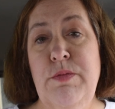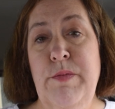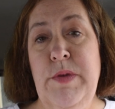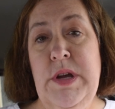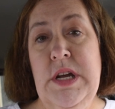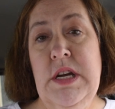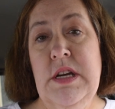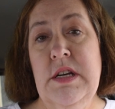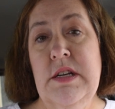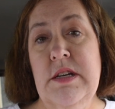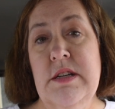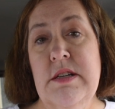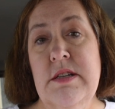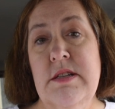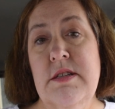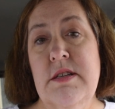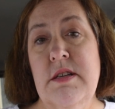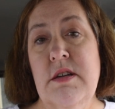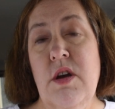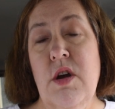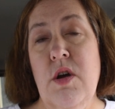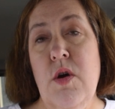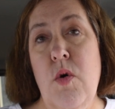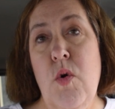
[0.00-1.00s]

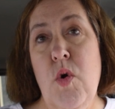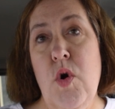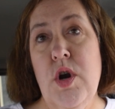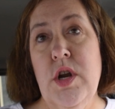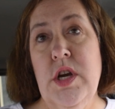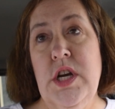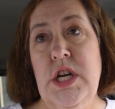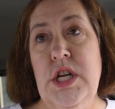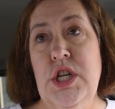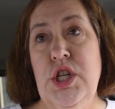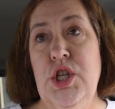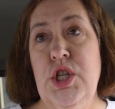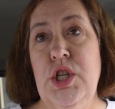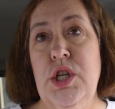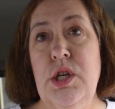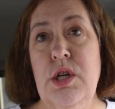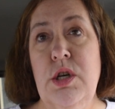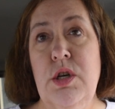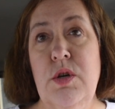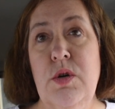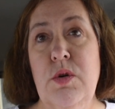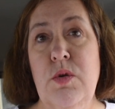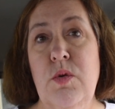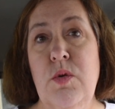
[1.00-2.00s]
meals according
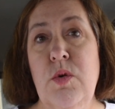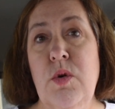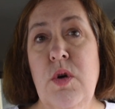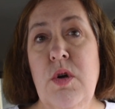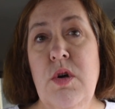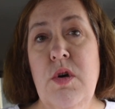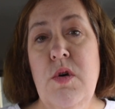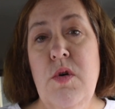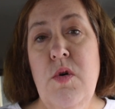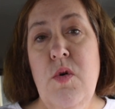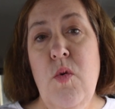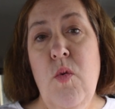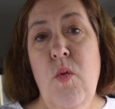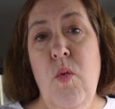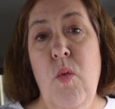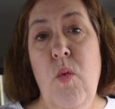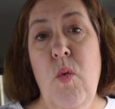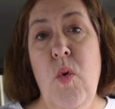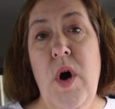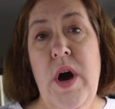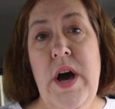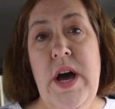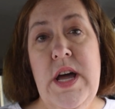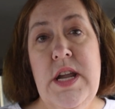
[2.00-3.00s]
to
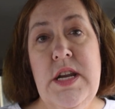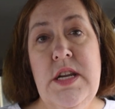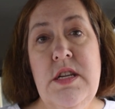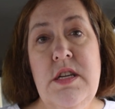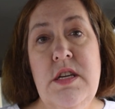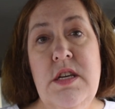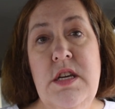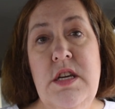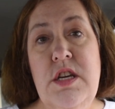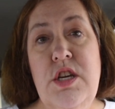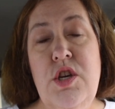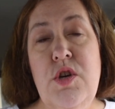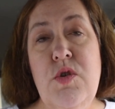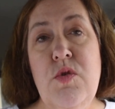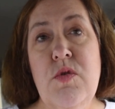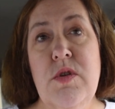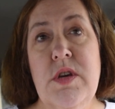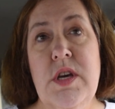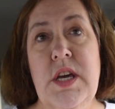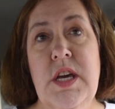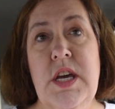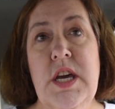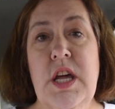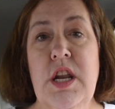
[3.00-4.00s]
what you
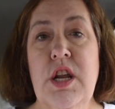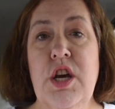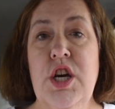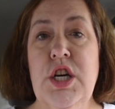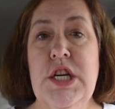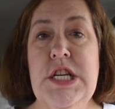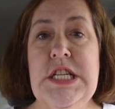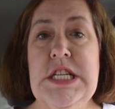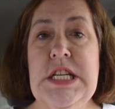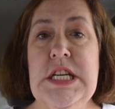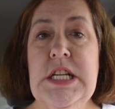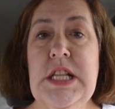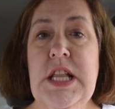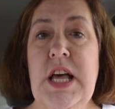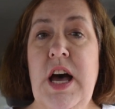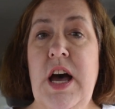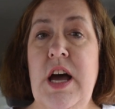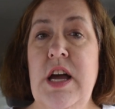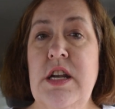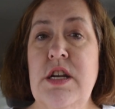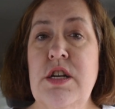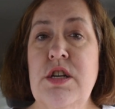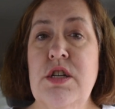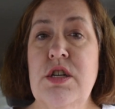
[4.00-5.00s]
can get a good deal
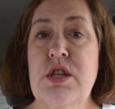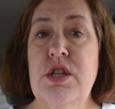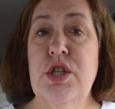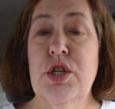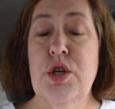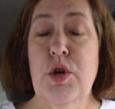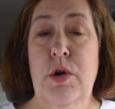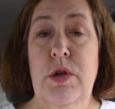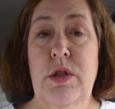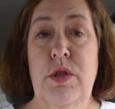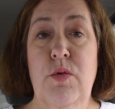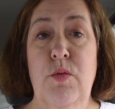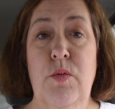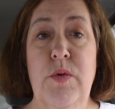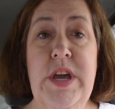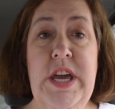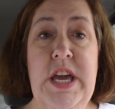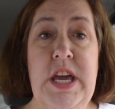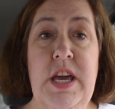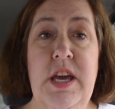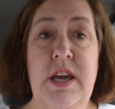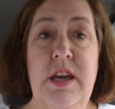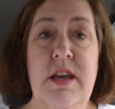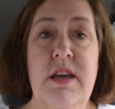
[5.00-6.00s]
on during the
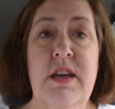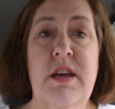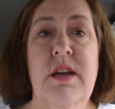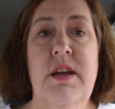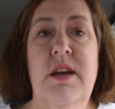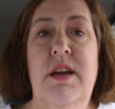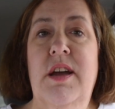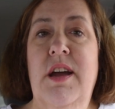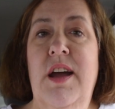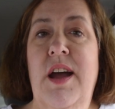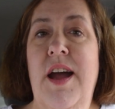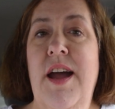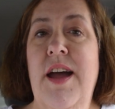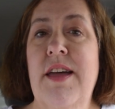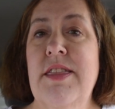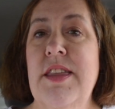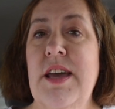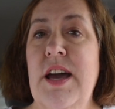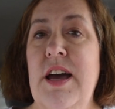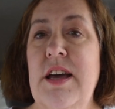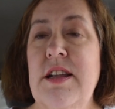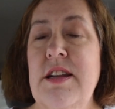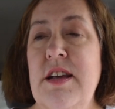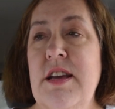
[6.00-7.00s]
week. And
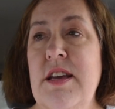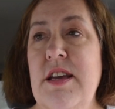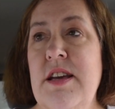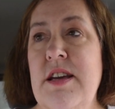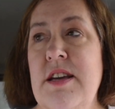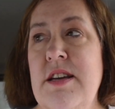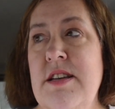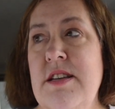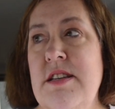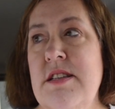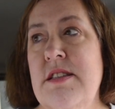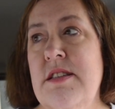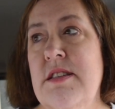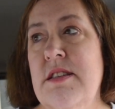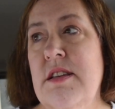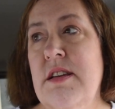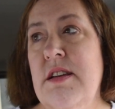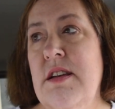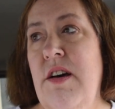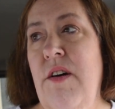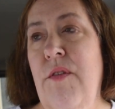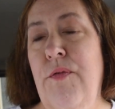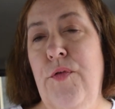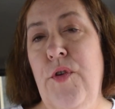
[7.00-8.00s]
that is
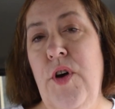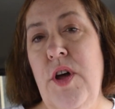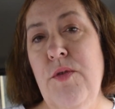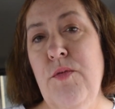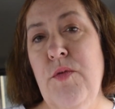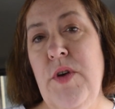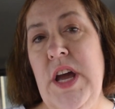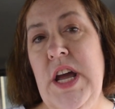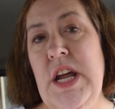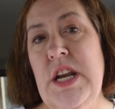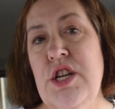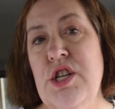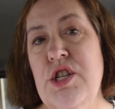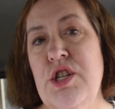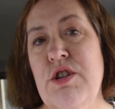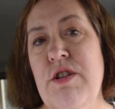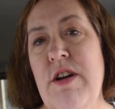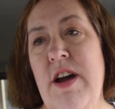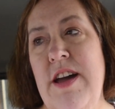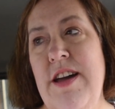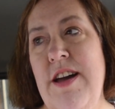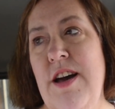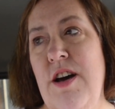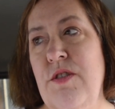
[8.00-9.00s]
a fun way to
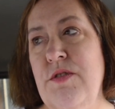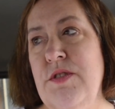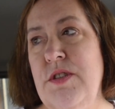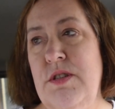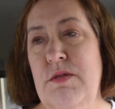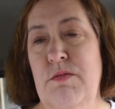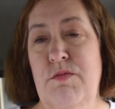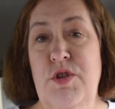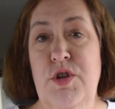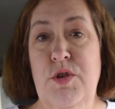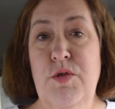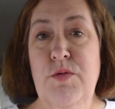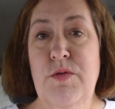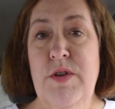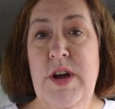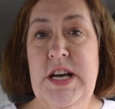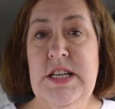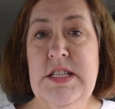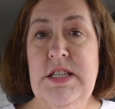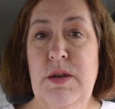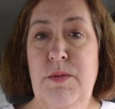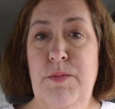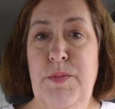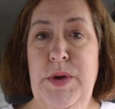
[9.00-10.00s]
try out some new
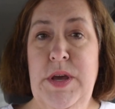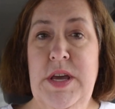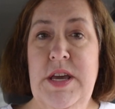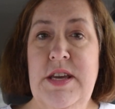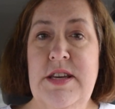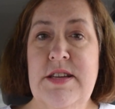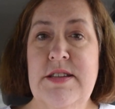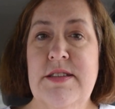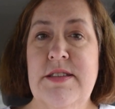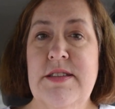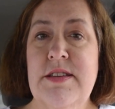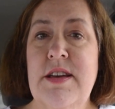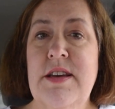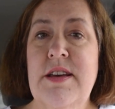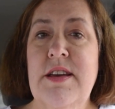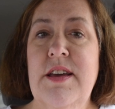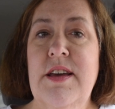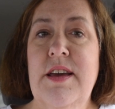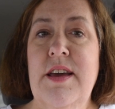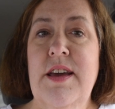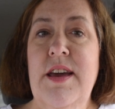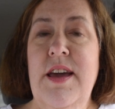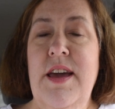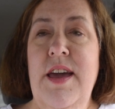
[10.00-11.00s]
recipes.
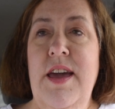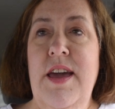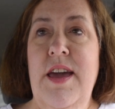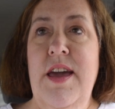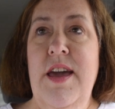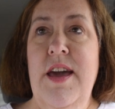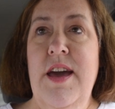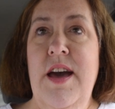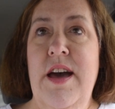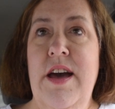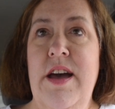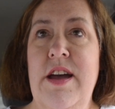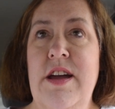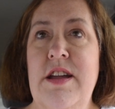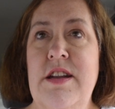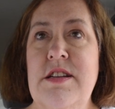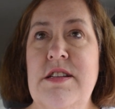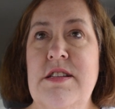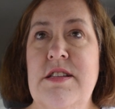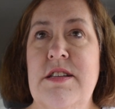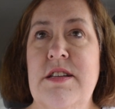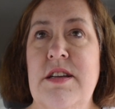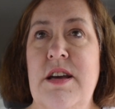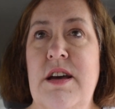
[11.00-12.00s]

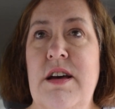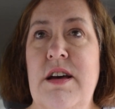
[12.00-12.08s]
And